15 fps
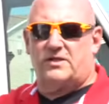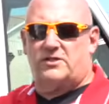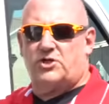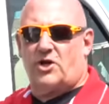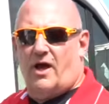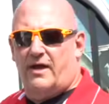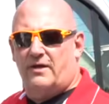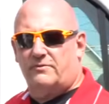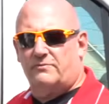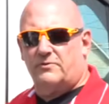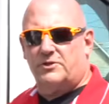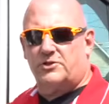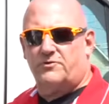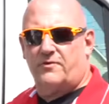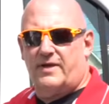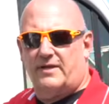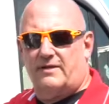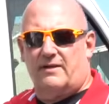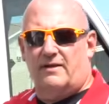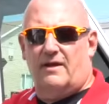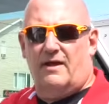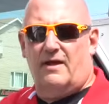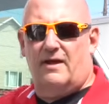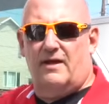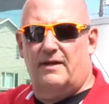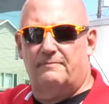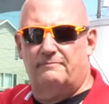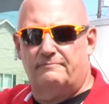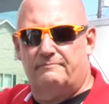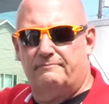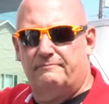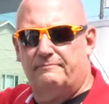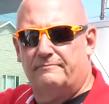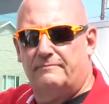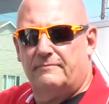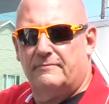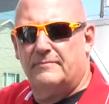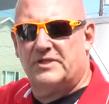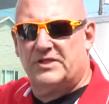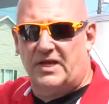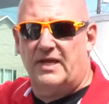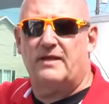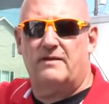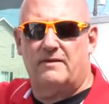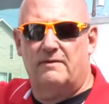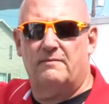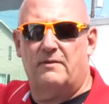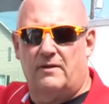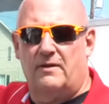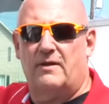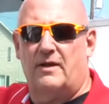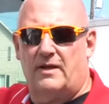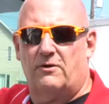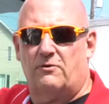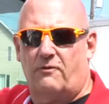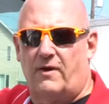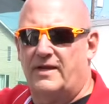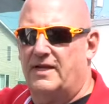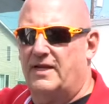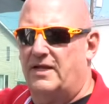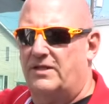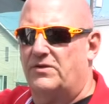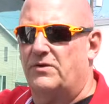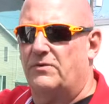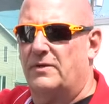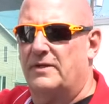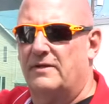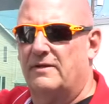the child restraint seat integrated into it.